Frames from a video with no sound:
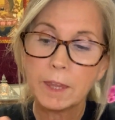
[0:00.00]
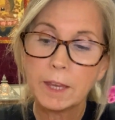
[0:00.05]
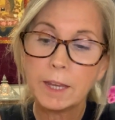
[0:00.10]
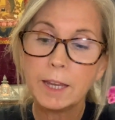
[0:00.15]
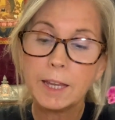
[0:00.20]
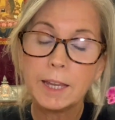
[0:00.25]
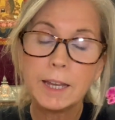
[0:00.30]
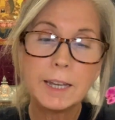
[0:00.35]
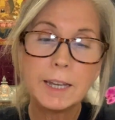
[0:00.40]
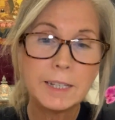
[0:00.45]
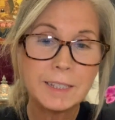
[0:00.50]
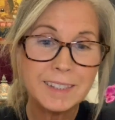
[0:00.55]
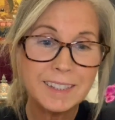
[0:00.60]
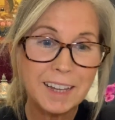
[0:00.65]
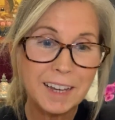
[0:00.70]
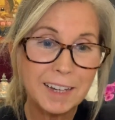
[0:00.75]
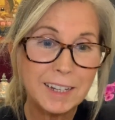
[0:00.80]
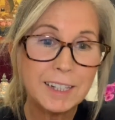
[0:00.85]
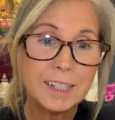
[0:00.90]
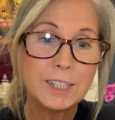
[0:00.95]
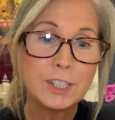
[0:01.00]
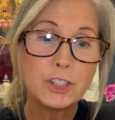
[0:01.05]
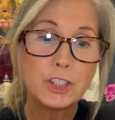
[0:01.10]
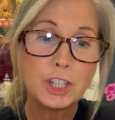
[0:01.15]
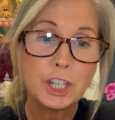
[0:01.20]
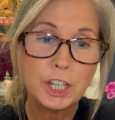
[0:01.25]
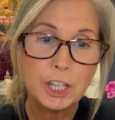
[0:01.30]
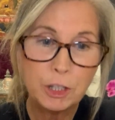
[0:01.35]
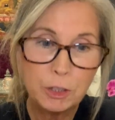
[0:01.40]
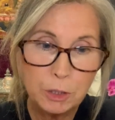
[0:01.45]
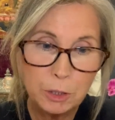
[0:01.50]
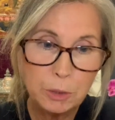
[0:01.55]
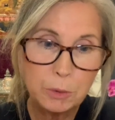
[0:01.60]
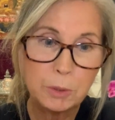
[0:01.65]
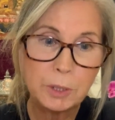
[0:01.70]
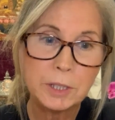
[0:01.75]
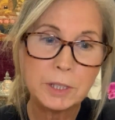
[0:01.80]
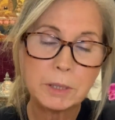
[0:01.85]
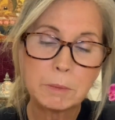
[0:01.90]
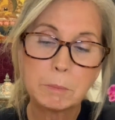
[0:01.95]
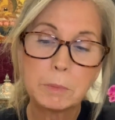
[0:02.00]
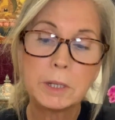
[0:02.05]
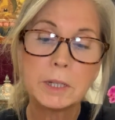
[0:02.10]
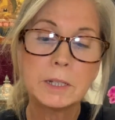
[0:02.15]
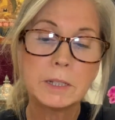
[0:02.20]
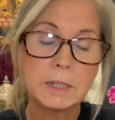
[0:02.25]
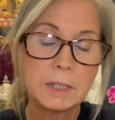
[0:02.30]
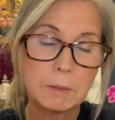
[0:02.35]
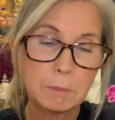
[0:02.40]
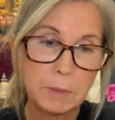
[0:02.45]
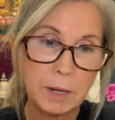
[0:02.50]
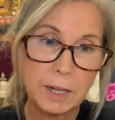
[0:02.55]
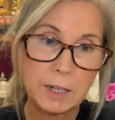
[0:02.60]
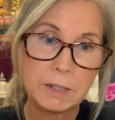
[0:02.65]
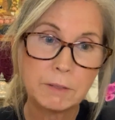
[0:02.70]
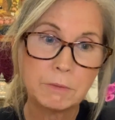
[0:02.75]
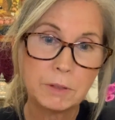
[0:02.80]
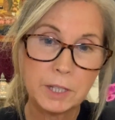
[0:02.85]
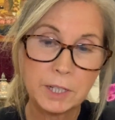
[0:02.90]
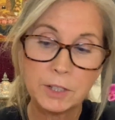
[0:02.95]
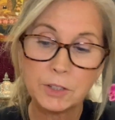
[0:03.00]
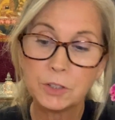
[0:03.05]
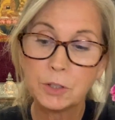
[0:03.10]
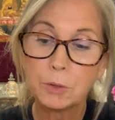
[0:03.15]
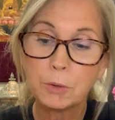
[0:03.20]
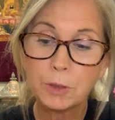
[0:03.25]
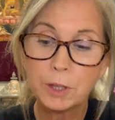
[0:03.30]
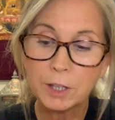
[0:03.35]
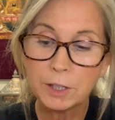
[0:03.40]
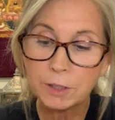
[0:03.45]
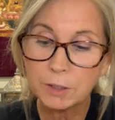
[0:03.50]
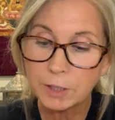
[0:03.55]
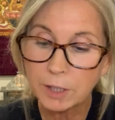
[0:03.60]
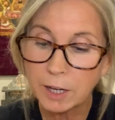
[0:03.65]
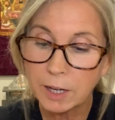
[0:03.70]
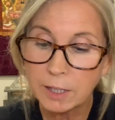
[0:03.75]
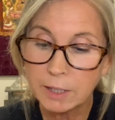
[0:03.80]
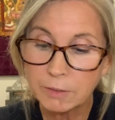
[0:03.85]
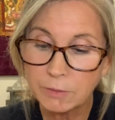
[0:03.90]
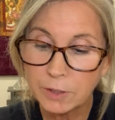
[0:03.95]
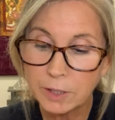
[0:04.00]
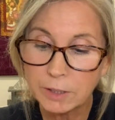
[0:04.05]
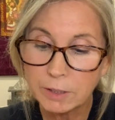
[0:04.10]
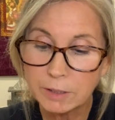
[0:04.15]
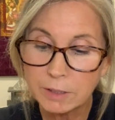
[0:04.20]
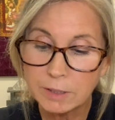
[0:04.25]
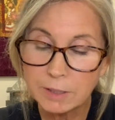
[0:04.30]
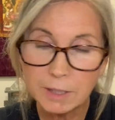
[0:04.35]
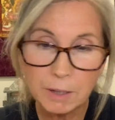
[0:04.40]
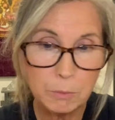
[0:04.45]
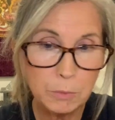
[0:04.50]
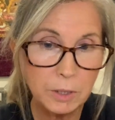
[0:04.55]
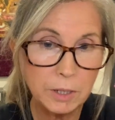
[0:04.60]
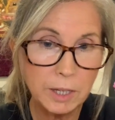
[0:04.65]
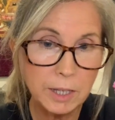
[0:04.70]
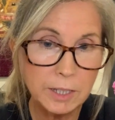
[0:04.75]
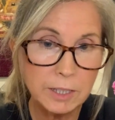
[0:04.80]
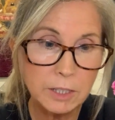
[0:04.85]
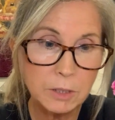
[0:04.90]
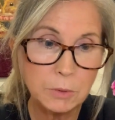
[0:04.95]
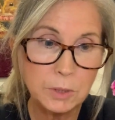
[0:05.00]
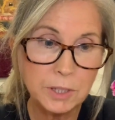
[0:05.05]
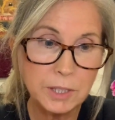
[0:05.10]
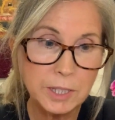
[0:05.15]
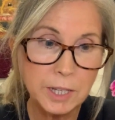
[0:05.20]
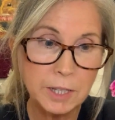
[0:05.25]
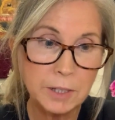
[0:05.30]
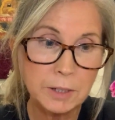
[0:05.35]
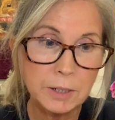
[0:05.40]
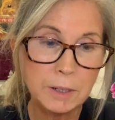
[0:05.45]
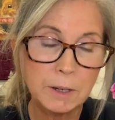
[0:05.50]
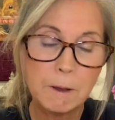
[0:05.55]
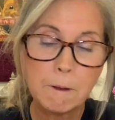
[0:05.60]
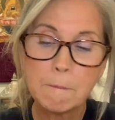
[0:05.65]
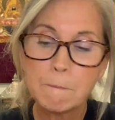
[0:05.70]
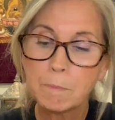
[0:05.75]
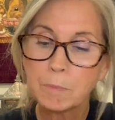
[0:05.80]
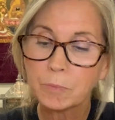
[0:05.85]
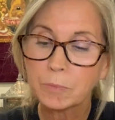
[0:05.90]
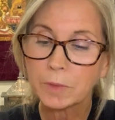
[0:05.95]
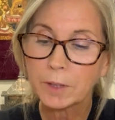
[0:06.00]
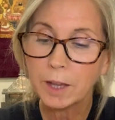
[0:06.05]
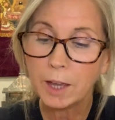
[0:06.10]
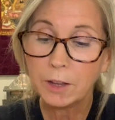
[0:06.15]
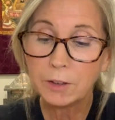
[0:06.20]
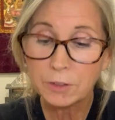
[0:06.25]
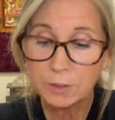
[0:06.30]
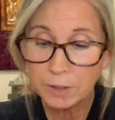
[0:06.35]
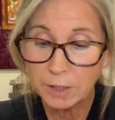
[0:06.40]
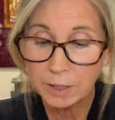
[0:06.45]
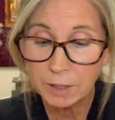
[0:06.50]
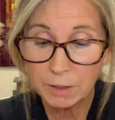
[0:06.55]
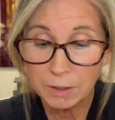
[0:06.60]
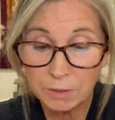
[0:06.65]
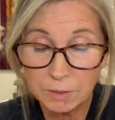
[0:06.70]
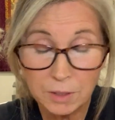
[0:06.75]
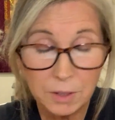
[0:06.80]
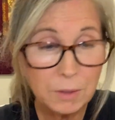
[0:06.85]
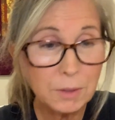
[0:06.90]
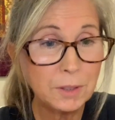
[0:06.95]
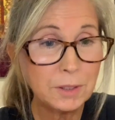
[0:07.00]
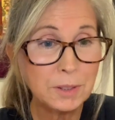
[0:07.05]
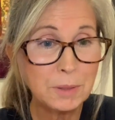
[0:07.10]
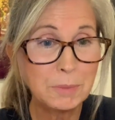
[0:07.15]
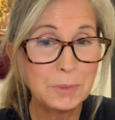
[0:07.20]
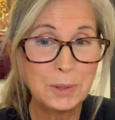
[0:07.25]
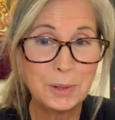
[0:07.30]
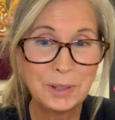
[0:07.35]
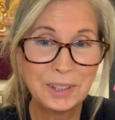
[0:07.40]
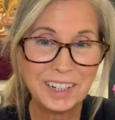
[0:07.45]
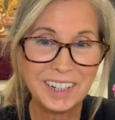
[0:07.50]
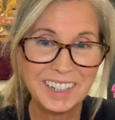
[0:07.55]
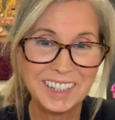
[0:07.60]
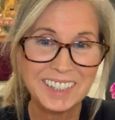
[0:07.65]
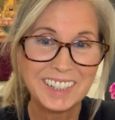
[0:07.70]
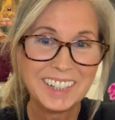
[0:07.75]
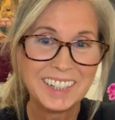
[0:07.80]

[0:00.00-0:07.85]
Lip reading: It is a continuous peeling back of layers. You think you're kind of somewhere getting to a center, and you're like, oh no, there's more.